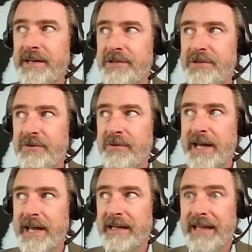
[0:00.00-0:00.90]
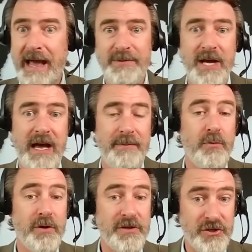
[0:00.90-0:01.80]
into a laptop
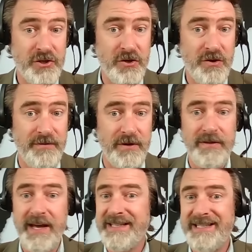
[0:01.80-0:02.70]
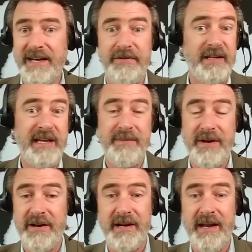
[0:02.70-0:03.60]
or a server, that is definitely
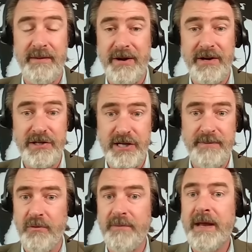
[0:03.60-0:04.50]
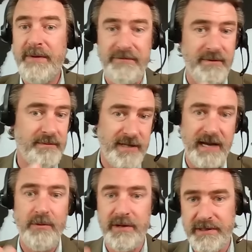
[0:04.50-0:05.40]
American, an American chip, or maybe from
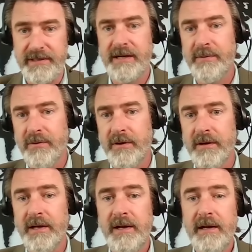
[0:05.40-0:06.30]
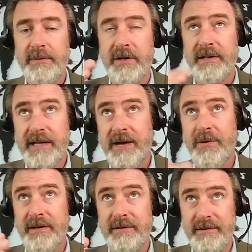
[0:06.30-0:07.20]
Taiwan, Singapore, sorry,
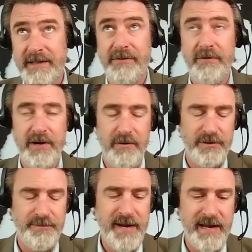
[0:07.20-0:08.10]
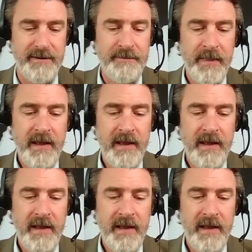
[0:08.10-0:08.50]
Taiwan, South Korea, or Japan.